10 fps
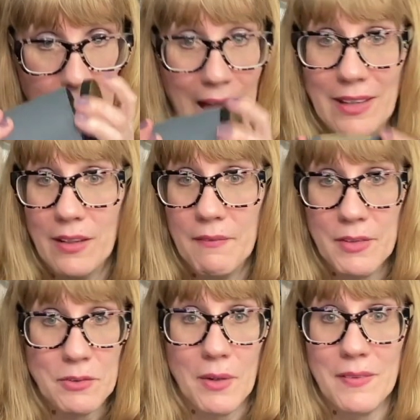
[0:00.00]
I love
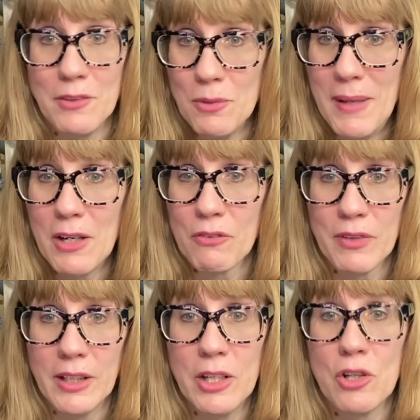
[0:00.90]
this one. This would make a
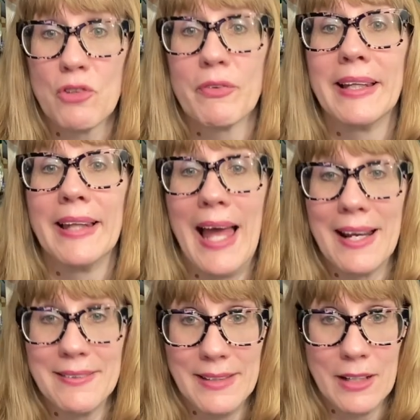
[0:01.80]
really good
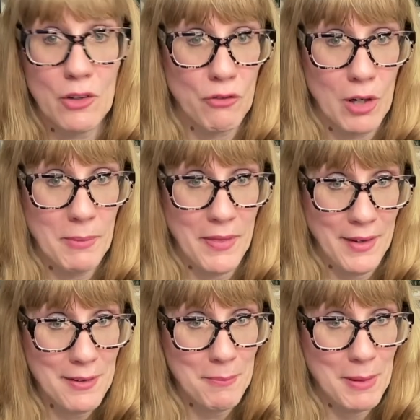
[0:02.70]
relaxing
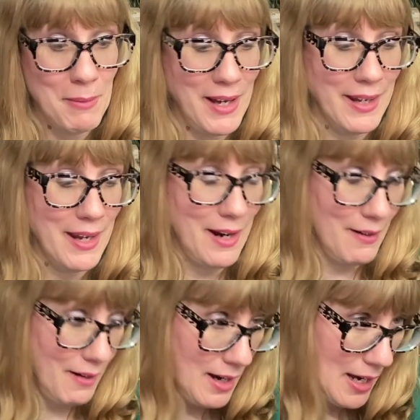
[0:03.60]
aromatherapy body care.